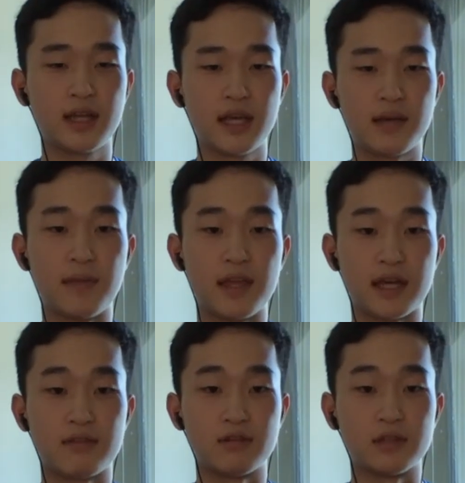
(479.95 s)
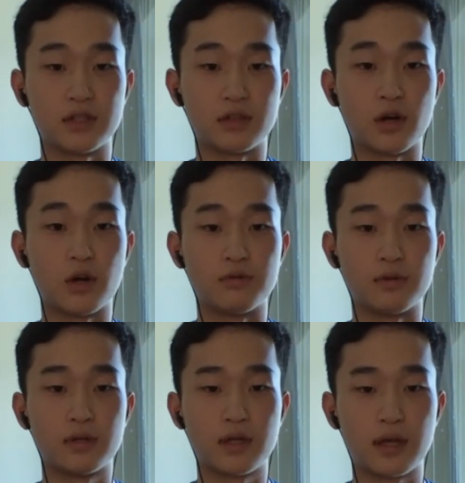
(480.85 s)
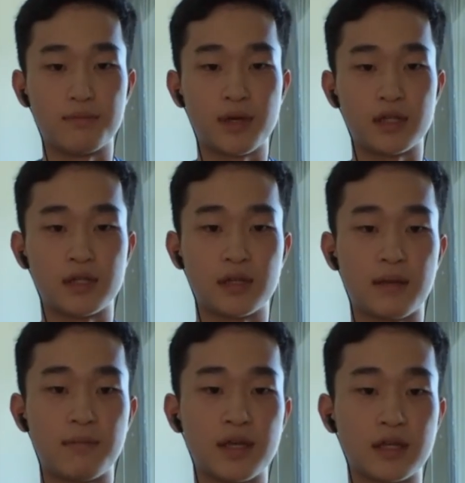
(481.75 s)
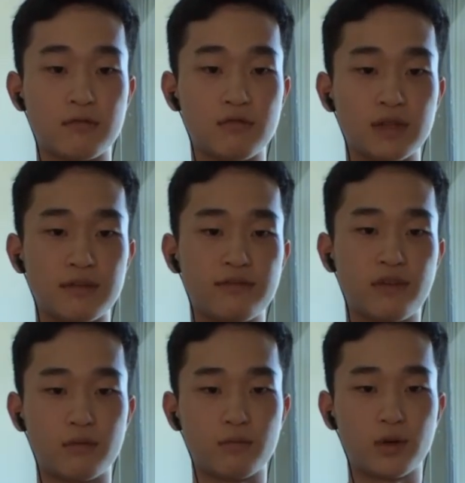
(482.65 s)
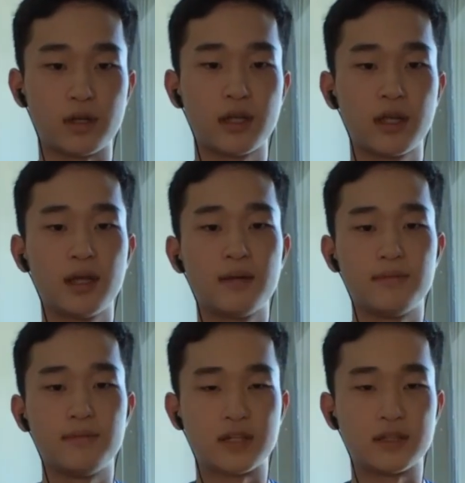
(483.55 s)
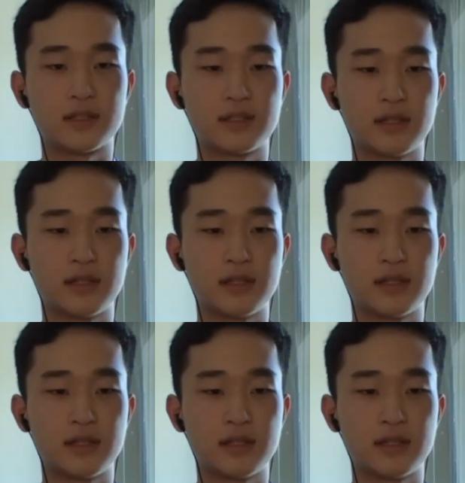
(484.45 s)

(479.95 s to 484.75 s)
and make that really your own opinion and make it a really firm one, because